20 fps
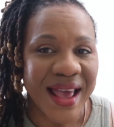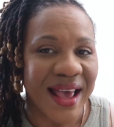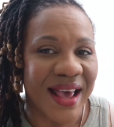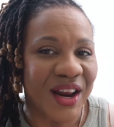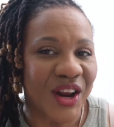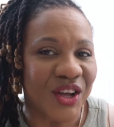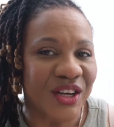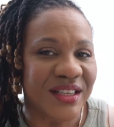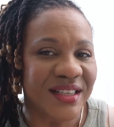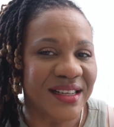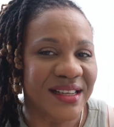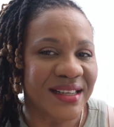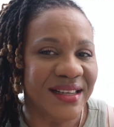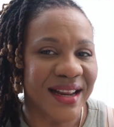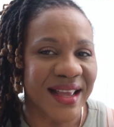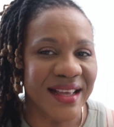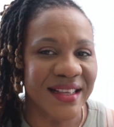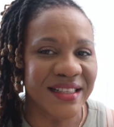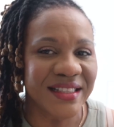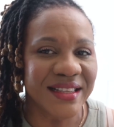And until
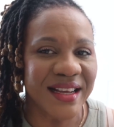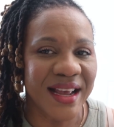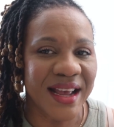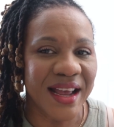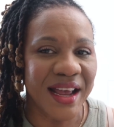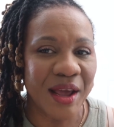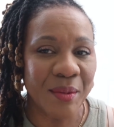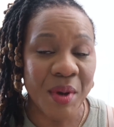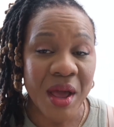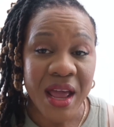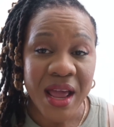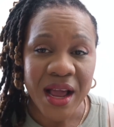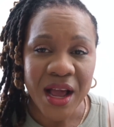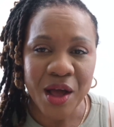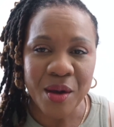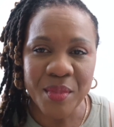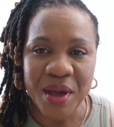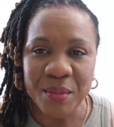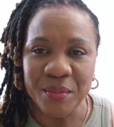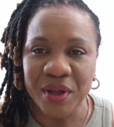next time,
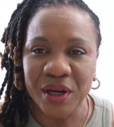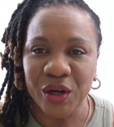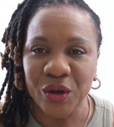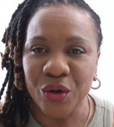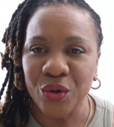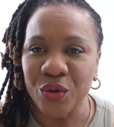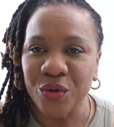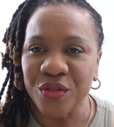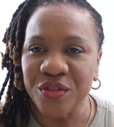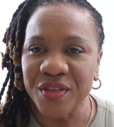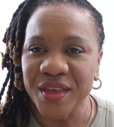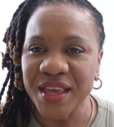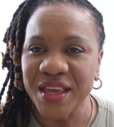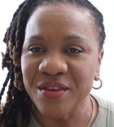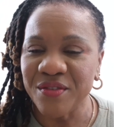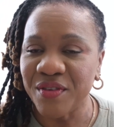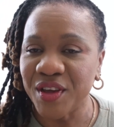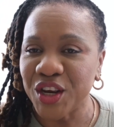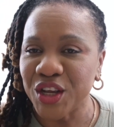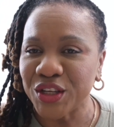comment below
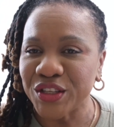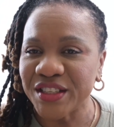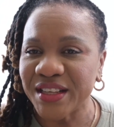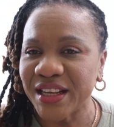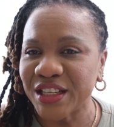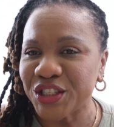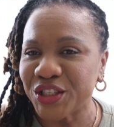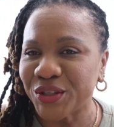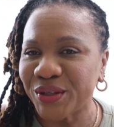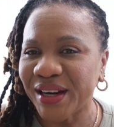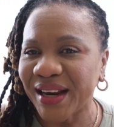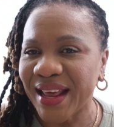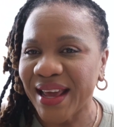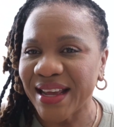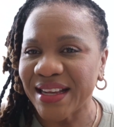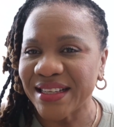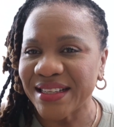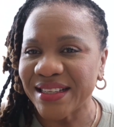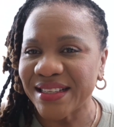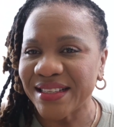the videos that you'd
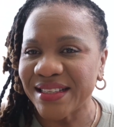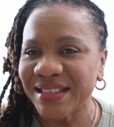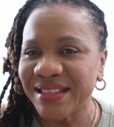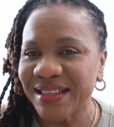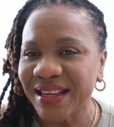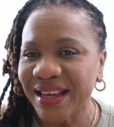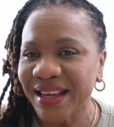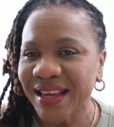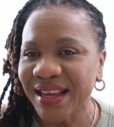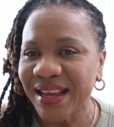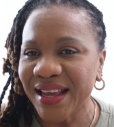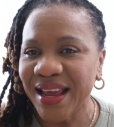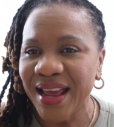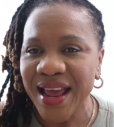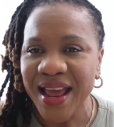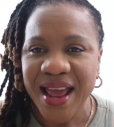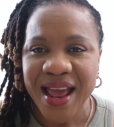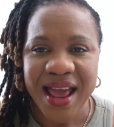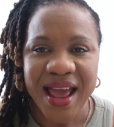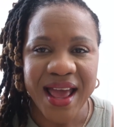like to see.
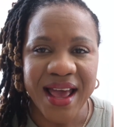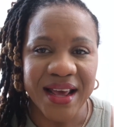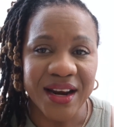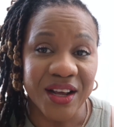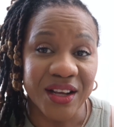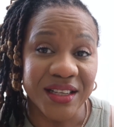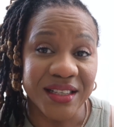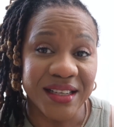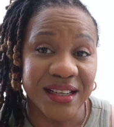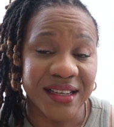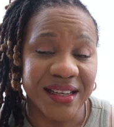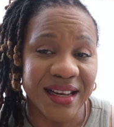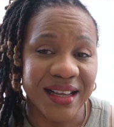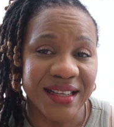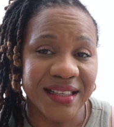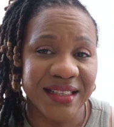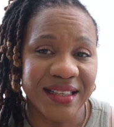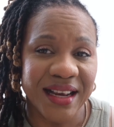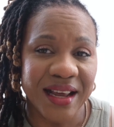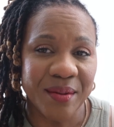And until
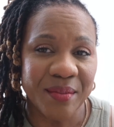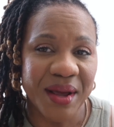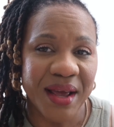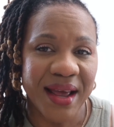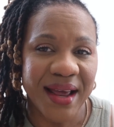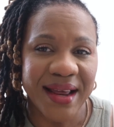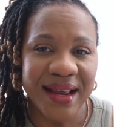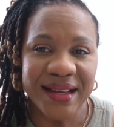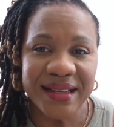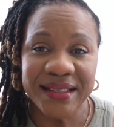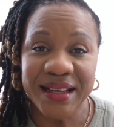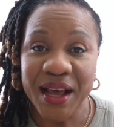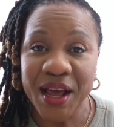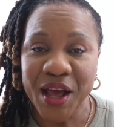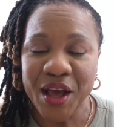next time, guys,